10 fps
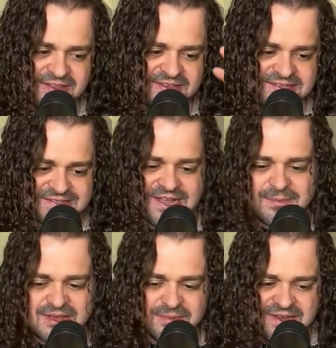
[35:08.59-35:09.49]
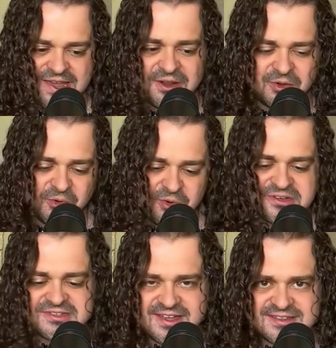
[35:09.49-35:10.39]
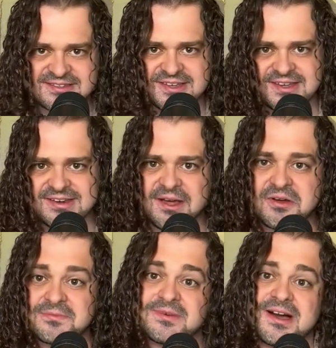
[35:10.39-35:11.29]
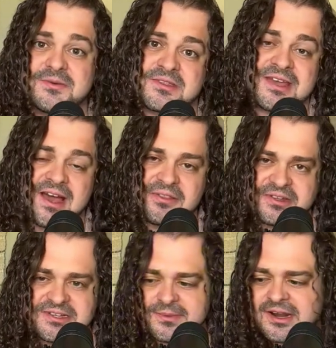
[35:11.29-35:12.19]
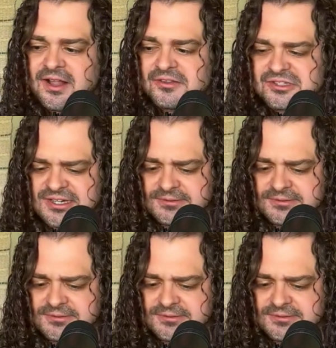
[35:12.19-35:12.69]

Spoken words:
the Islamic mechanical horse heads now combined with Catholic demonology.